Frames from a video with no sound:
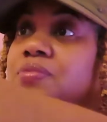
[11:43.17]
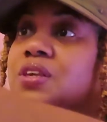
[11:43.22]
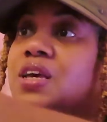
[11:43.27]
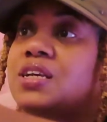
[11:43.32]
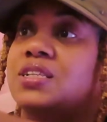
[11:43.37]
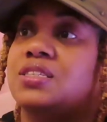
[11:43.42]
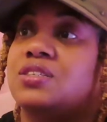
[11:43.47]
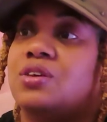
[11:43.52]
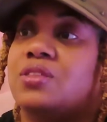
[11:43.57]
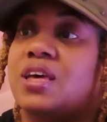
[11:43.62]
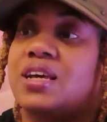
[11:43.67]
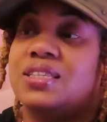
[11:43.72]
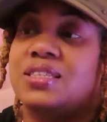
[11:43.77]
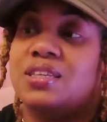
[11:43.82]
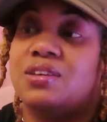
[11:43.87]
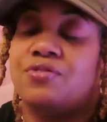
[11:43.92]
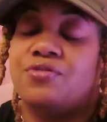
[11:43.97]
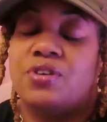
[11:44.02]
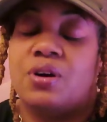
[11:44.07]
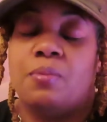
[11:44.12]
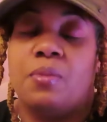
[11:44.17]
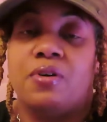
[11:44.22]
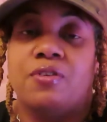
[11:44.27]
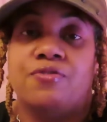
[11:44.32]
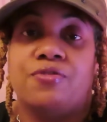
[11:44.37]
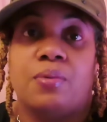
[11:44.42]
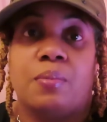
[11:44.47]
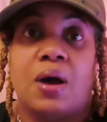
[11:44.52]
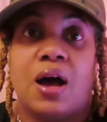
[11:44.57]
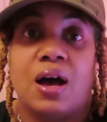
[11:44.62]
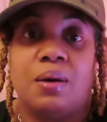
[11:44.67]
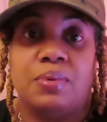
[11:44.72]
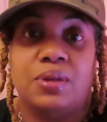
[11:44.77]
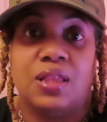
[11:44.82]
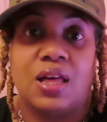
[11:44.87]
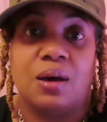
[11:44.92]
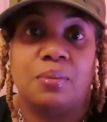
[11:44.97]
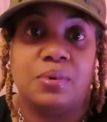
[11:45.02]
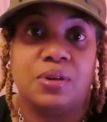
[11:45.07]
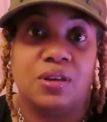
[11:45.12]
and so that's it from Hobby
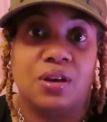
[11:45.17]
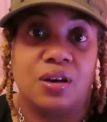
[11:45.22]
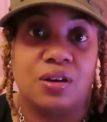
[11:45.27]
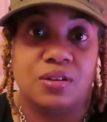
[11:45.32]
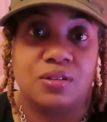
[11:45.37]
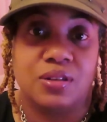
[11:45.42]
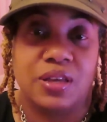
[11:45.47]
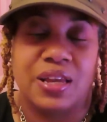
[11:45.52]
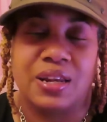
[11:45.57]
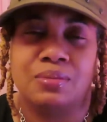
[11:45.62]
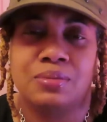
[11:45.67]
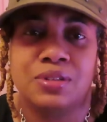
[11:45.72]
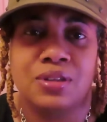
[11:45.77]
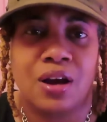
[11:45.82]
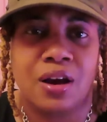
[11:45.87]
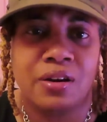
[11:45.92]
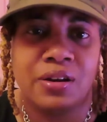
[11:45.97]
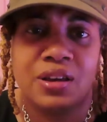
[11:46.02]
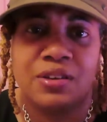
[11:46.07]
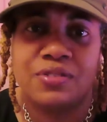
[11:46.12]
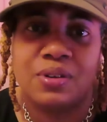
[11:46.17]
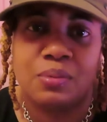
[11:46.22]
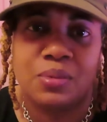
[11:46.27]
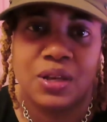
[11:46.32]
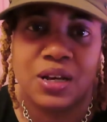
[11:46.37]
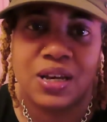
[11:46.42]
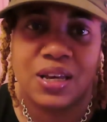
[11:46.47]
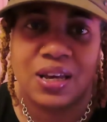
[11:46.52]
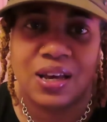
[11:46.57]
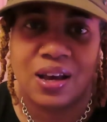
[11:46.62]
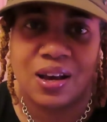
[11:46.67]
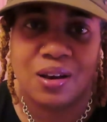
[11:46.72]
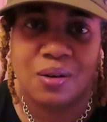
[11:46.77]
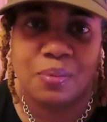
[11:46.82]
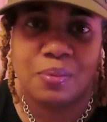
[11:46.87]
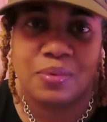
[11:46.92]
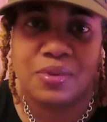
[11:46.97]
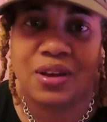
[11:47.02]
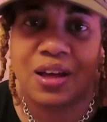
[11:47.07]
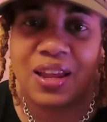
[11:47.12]
Lobby, y'all. And I'm sorry if I'm looking up,
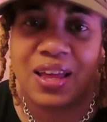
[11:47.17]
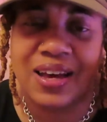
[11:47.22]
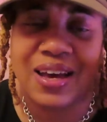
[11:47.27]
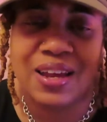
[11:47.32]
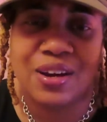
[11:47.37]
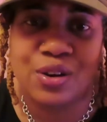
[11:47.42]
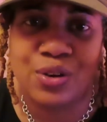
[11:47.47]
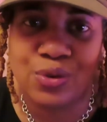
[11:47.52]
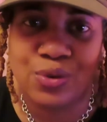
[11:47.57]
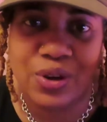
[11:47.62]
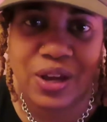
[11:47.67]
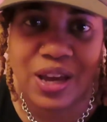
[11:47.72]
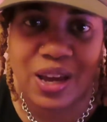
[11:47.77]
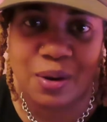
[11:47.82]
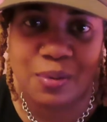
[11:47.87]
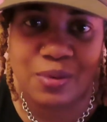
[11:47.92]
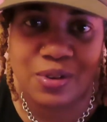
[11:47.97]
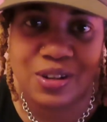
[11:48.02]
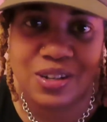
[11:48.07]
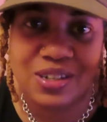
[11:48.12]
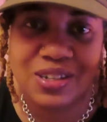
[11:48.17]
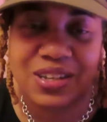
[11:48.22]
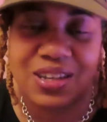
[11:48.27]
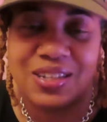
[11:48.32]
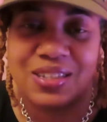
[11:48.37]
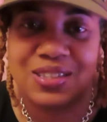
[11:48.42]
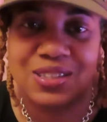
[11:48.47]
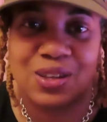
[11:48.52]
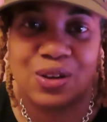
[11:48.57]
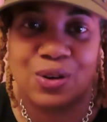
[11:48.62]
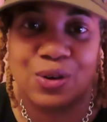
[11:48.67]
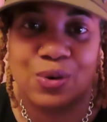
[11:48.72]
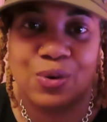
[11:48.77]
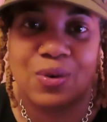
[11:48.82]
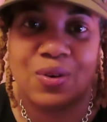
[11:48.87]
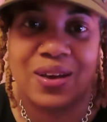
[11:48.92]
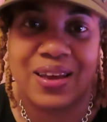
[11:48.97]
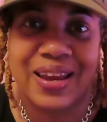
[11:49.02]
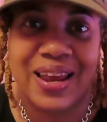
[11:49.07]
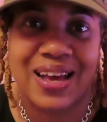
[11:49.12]
y'all. I got a new camera, and
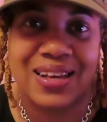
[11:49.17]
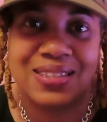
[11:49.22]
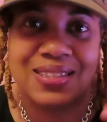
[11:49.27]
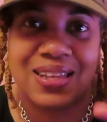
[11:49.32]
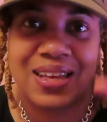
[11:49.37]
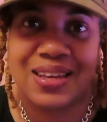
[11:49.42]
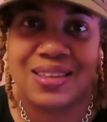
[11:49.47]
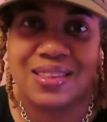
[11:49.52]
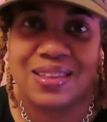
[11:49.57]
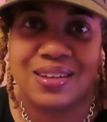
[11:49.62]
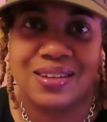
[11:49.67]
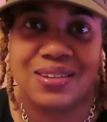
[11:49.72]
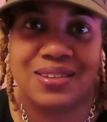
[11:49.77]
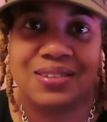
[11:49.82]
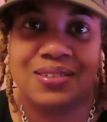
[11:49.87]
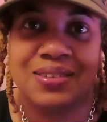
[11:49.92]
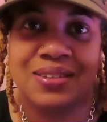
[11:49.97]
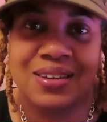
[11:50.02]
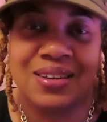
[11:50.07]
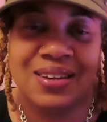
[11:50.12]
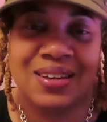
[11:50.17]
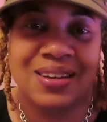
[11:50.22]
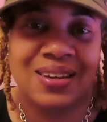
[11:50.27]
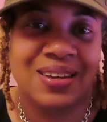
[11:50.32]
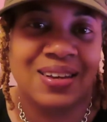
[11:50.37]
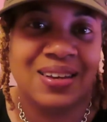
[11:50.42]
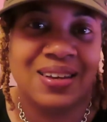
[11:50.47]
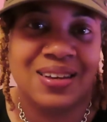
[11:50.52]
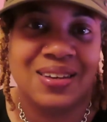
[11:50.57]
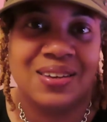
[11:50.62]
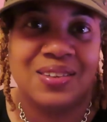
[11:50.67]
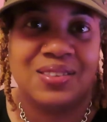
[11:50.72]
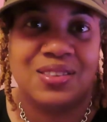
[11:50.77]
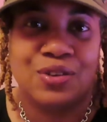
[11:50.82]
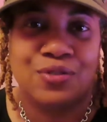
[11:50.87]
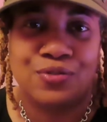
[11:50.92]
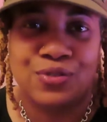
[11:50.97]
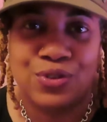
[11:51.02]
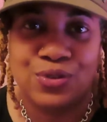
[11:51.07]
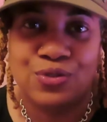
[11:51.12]
so it has like the
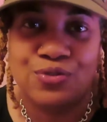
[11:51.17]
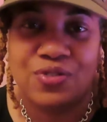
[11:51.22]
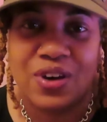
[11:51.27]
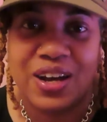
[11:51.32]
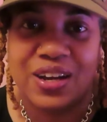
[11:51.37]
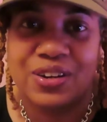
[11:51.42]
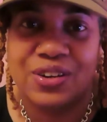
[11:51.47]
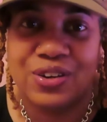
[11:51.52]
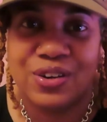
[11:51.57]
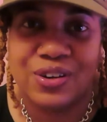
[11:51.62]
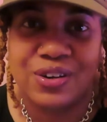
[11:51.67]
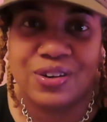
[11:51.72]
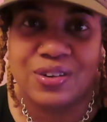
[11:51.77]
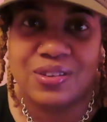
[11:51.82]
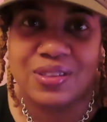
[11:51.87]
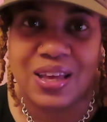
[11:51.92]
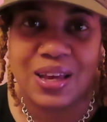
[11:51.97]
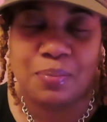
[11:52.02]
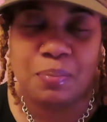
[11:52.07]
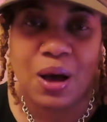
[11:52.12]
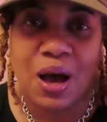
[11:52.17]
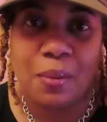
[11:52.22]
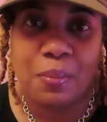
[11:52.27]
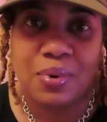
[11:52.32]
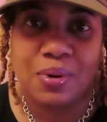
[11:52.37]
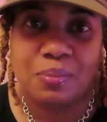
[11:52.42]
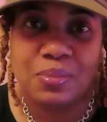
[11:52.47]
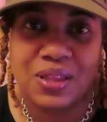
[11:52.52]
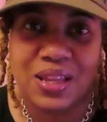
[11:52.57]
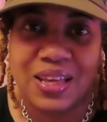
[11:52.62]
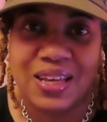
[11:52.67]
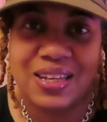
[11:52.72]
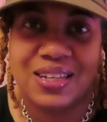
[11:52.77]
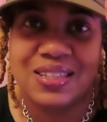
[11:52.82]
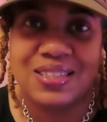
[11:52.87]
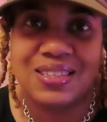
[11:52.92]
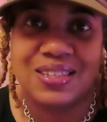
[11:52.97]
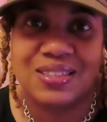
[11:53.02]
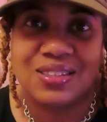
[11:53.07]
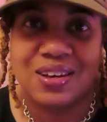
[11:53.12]
viewfinder, like pop-up
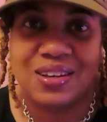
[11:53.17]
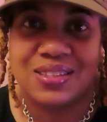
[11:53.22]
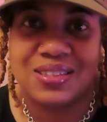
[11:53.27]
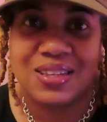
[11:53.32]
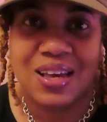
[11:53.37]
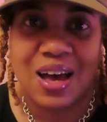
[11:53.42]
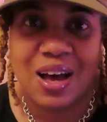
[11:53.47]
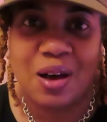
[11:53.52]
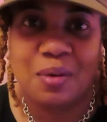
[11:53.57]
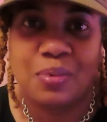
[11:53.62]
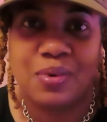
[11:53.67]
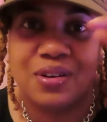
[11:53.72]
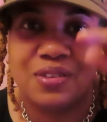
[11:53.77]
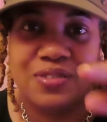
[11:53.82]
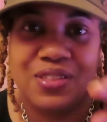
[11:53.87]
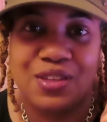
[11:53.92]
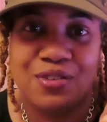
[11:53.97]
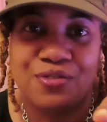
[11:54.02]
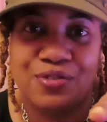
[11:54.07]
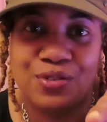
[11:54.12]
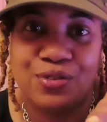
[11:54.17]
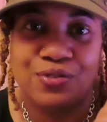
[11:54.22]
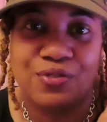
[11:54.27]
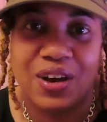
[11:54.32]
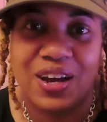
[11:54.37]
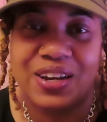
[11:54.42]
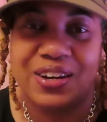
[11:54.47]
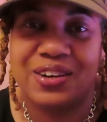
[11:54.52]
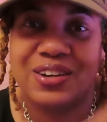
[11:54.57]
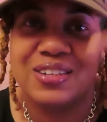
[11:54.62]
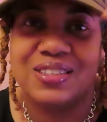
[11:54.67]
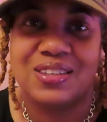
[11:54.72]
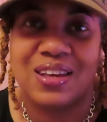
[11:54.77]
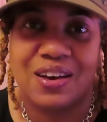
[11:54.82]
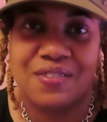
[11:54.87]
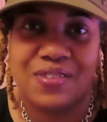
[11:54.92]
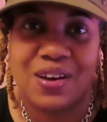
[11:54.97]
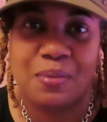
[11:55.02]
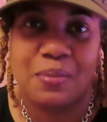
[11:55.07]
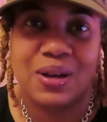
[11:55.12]
lens is on top of the viewfinder, so
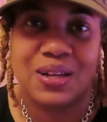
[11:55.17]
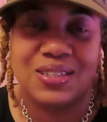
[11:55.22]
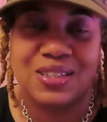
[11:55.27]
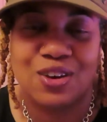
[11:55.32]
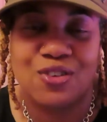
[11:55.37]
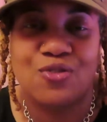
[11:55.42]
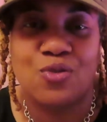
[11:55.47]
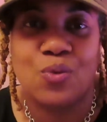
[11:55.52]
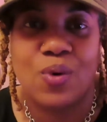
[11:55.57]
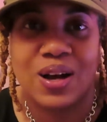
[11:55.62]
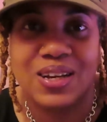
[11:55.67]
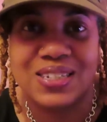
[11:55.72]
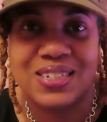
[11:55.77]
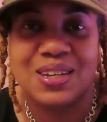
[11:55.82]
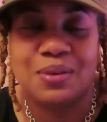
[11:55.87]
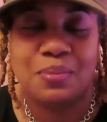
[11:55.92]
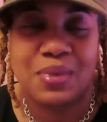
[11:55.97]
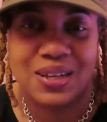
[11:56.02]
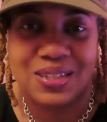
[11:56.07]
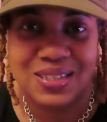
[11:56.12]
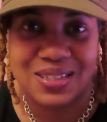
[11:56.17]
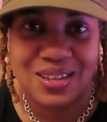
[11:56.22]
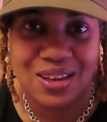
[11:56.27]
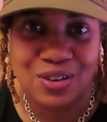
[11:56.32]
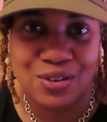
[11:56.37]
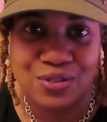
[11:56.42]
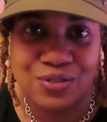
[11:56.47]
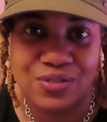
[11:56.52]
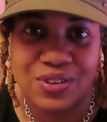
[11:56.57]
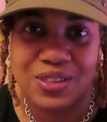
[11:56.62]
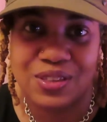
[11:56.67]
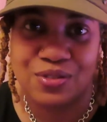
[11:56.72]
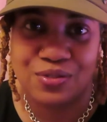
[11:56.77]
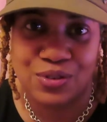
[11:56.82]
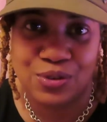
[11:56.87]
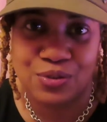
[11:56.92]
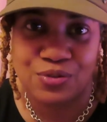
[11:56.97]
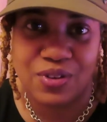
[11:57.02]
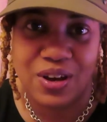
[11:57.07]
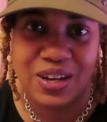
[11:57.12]
I found myself watching myself in the
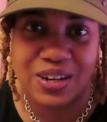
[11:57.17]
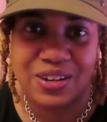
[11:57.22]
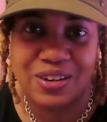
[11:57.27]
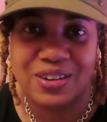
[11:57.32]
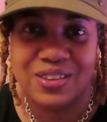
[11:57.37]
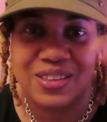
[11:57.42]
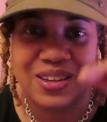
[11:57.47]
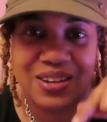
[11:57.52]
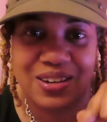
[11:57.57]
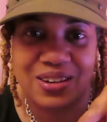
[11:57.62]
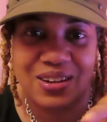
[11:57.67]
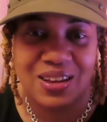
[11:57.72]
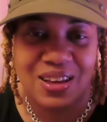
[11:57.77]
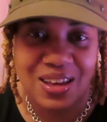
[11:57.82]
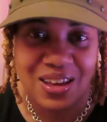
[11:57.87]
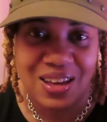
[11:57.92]
viewfinder, then